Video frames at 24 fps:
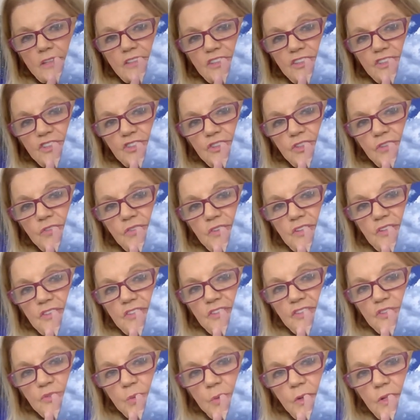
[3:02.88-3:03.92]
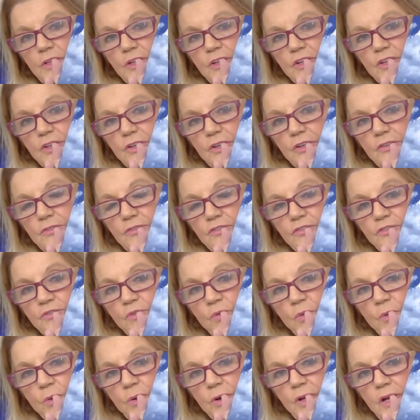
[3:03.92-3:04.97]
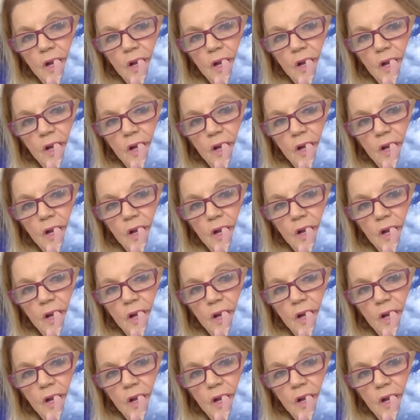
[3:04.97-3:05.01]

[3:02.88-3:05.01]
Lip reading: surface is really good for